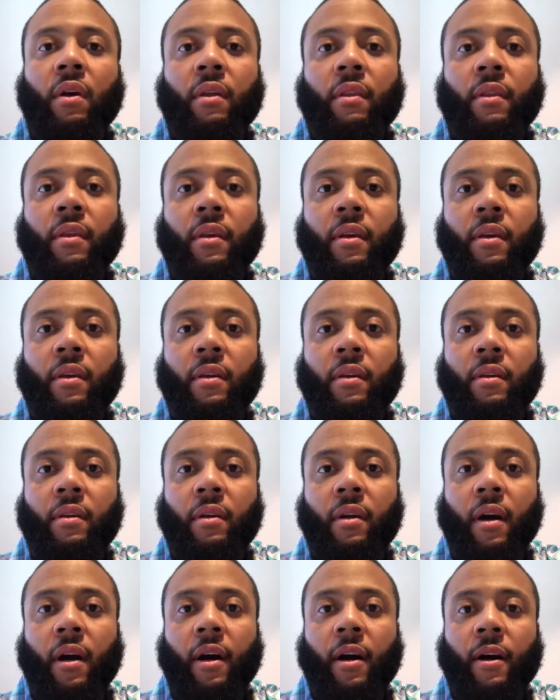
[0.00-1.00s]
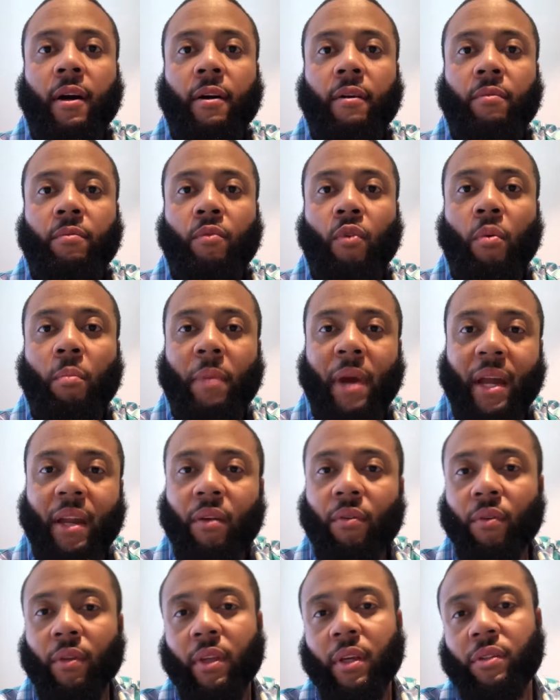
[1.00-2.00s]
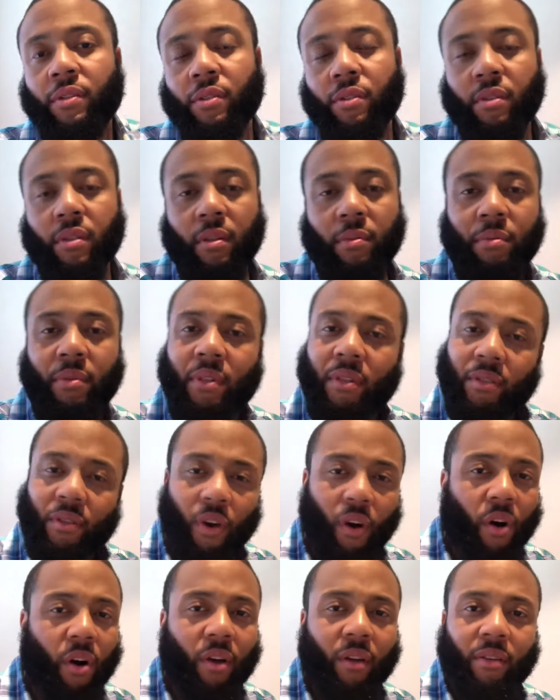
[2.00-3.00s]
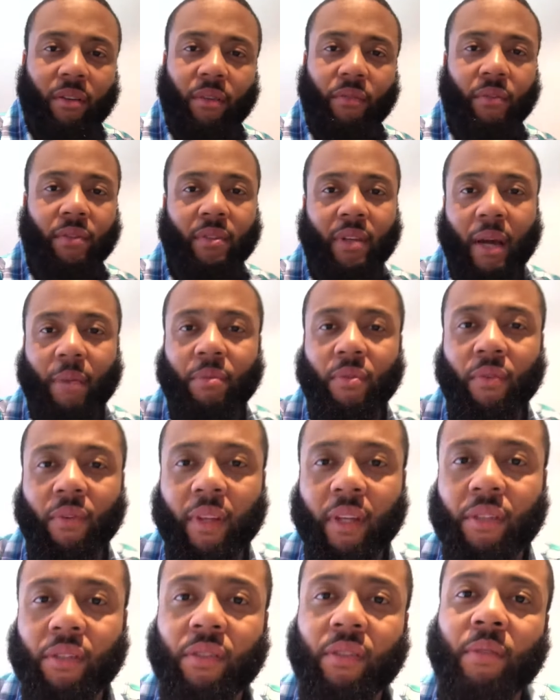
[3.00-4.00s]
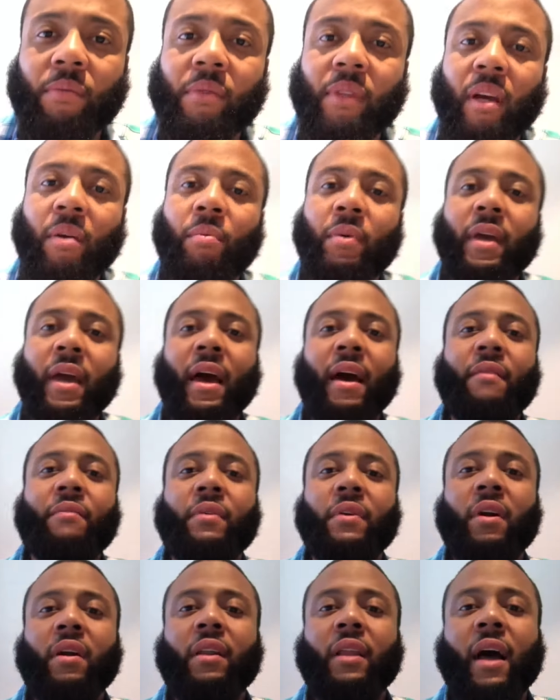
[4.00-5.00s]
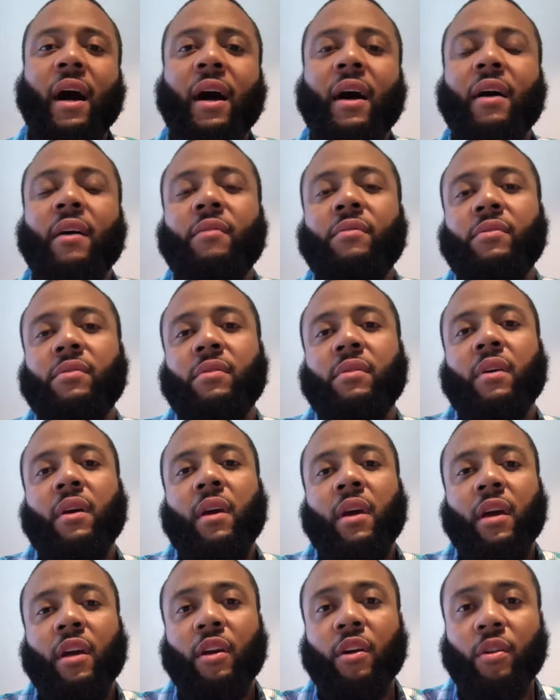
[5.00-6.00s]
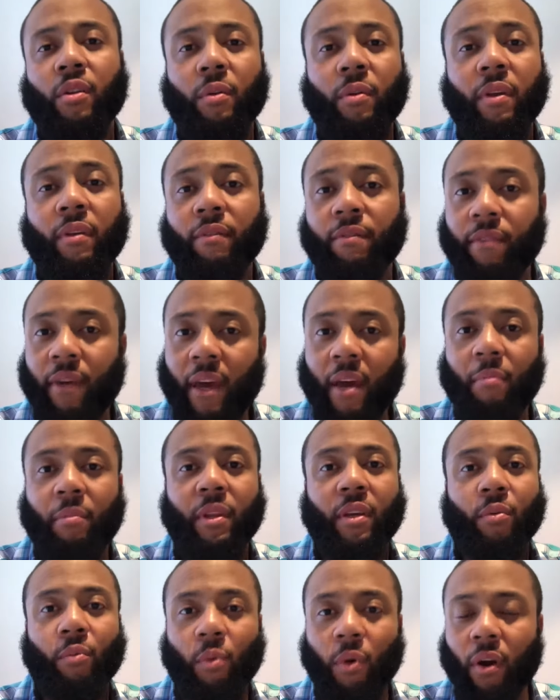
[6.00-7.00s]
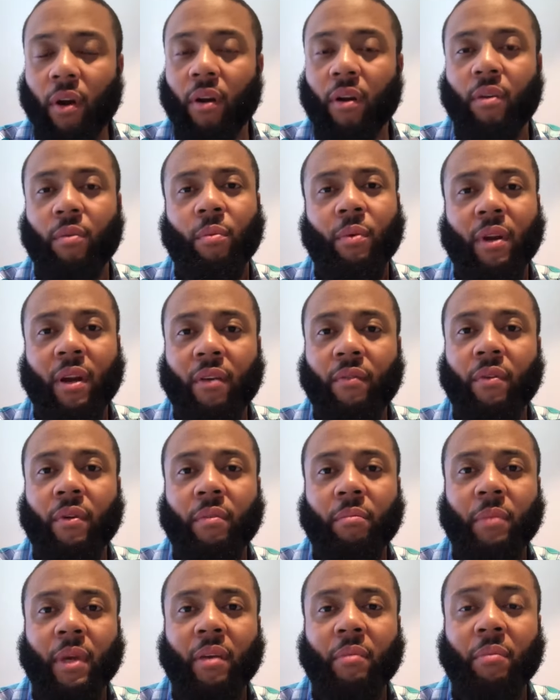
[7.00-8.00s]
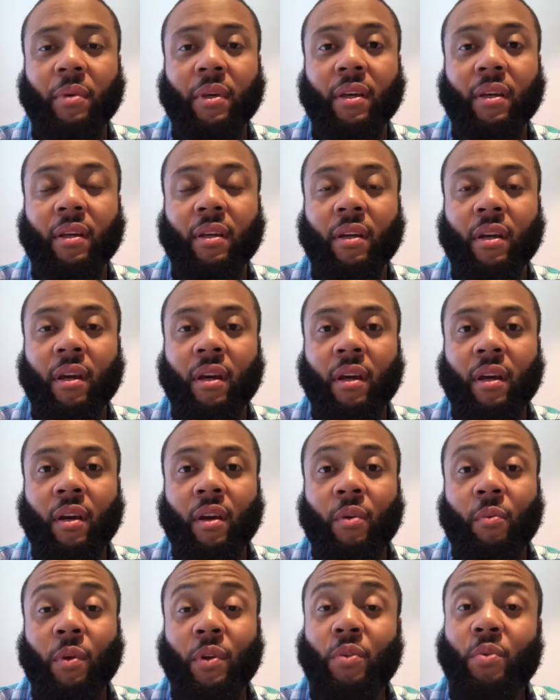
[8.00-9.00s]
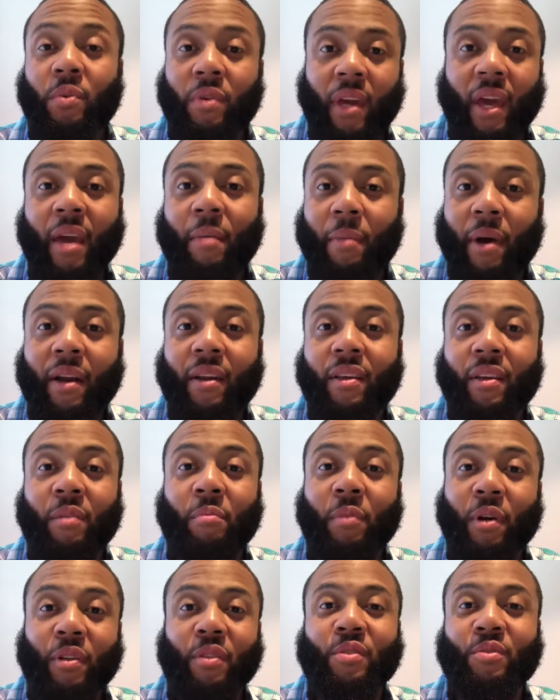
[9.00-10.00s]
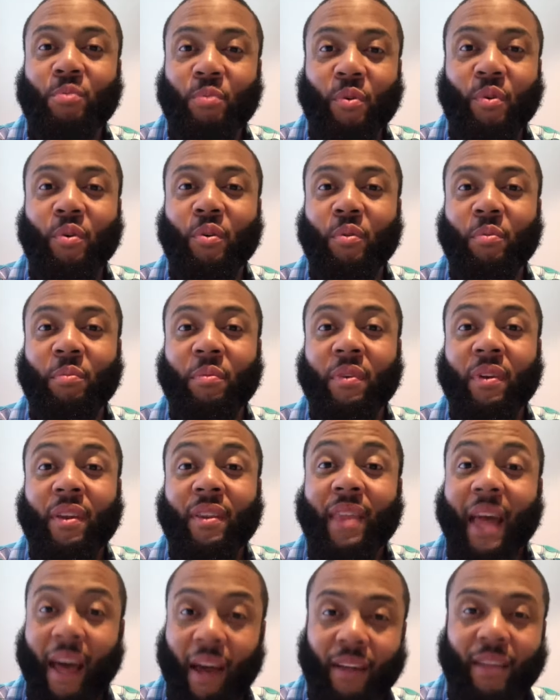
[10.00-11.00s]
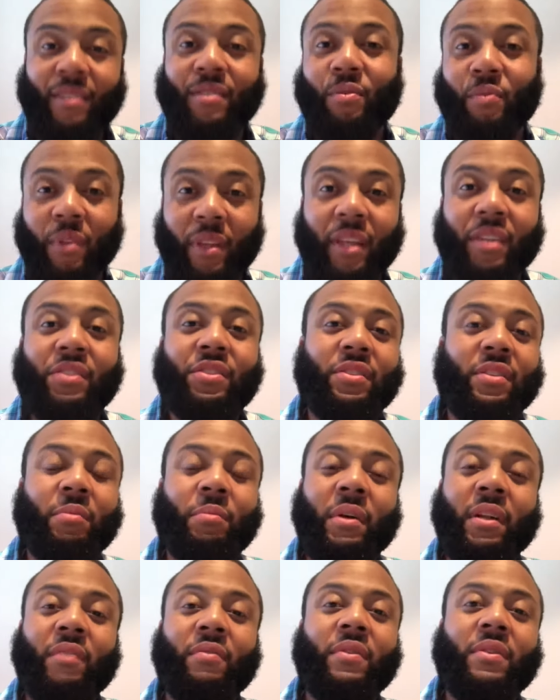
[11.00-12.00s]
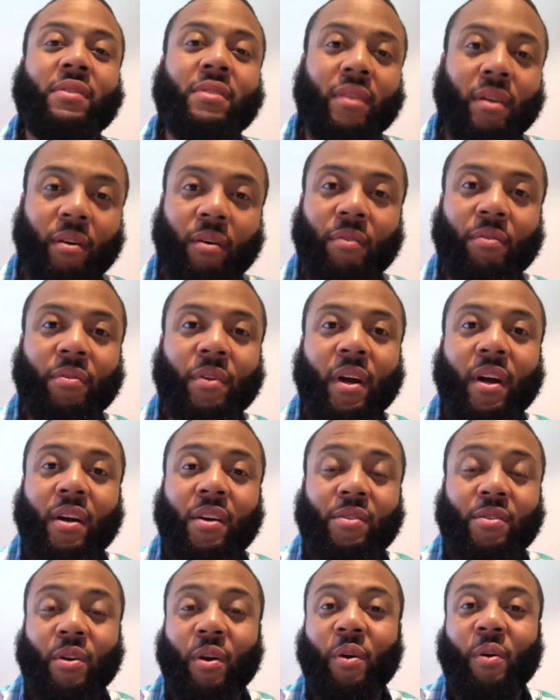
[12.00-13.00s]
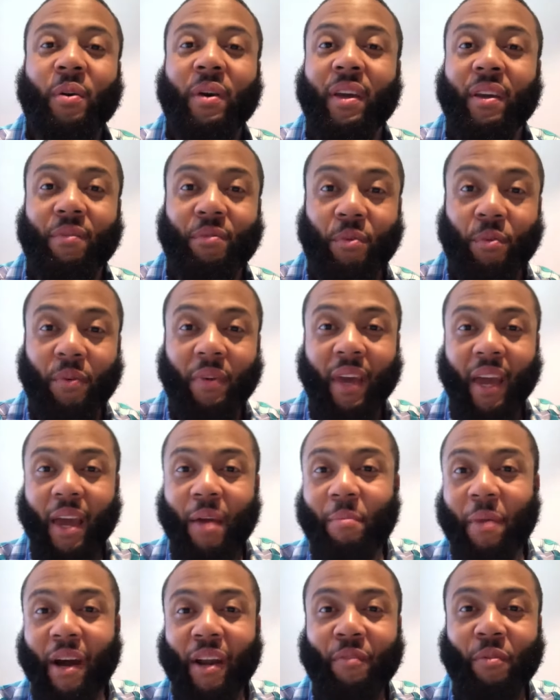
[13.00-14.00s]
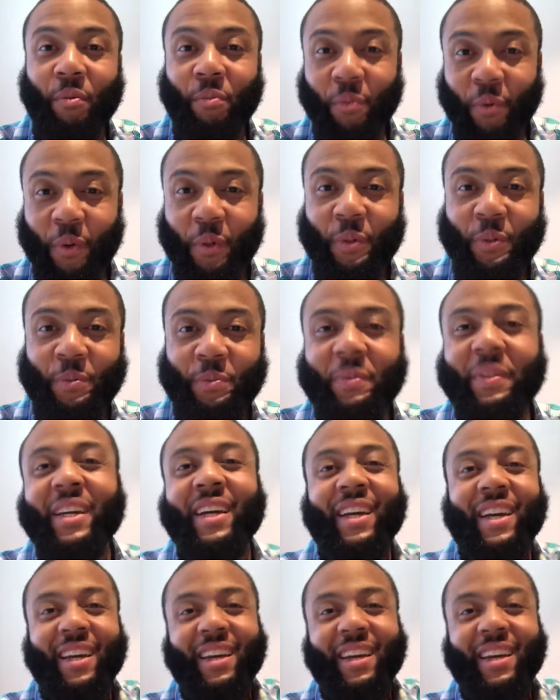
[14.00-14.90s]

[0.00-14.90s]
the uh, romantic relationships. There's all different types of relationships that we have in our lives, including family, work, whatever it may be. When you came out of your mother's womb, that is a relationship in of itself. So if you came out of a womb,